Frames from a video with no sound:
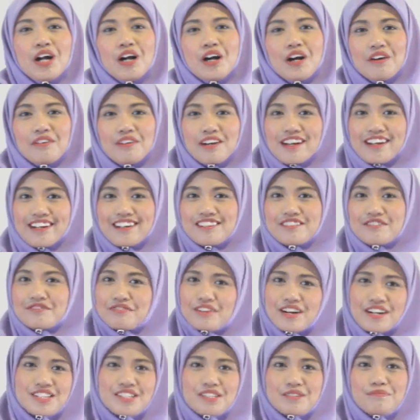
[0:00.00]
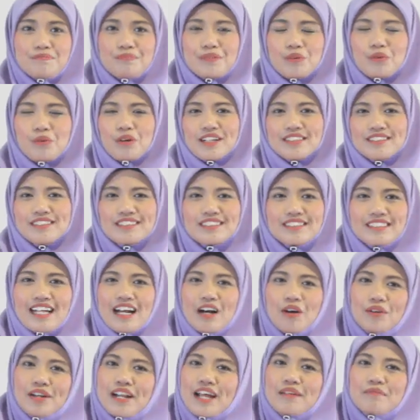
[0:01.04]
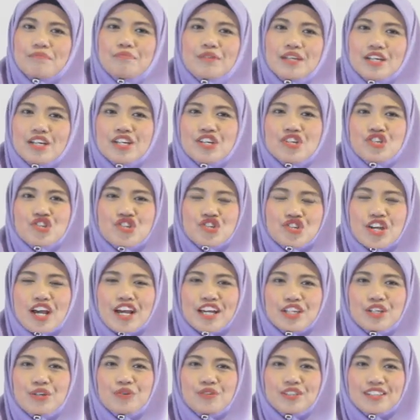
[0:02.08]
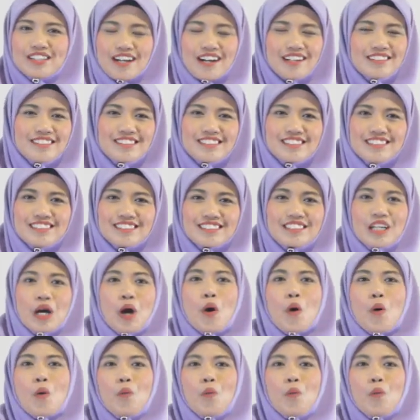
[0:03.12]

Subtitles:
Alright, very simple ones. Now let me share you the answers.